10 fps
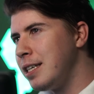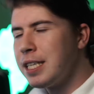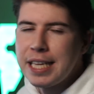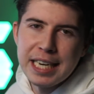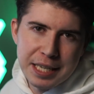
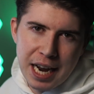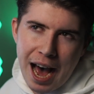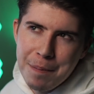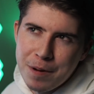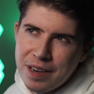Doesn't think it's gonna
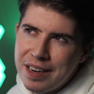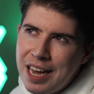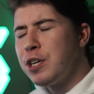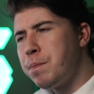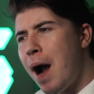happen."
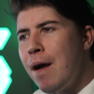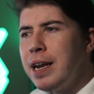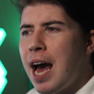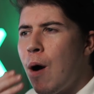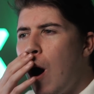Which
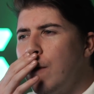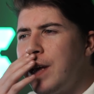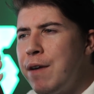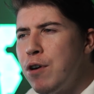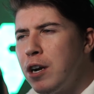apparently now,
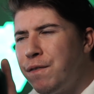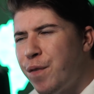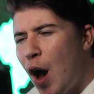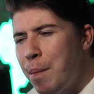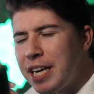after everyone
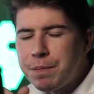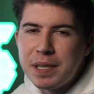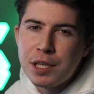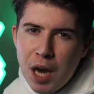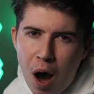confirming it's
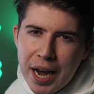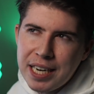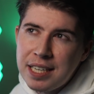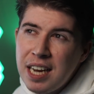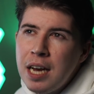been
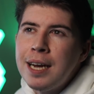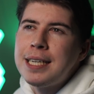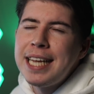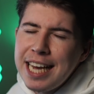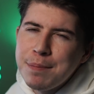signed,
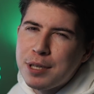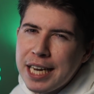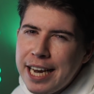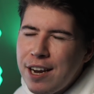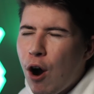
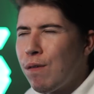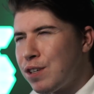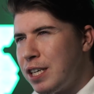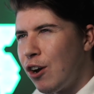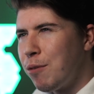TMZ,
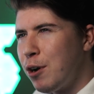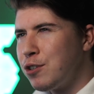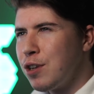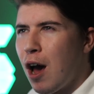obviously not the most